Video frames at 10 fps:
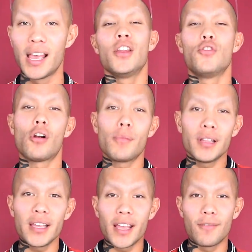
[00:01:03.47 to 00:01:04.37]

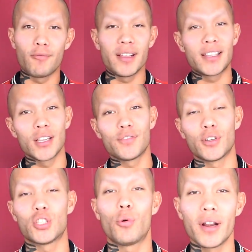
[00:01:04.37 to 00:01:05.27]
Normally it retails
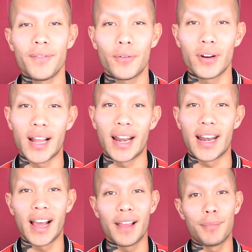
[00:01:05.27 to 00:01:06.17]
for
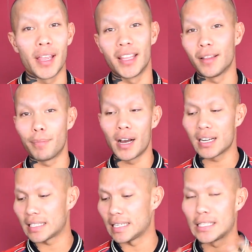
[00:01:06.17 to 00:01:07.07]
$24.99 but in the
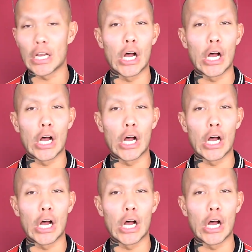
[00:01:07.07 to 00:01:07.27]
box it's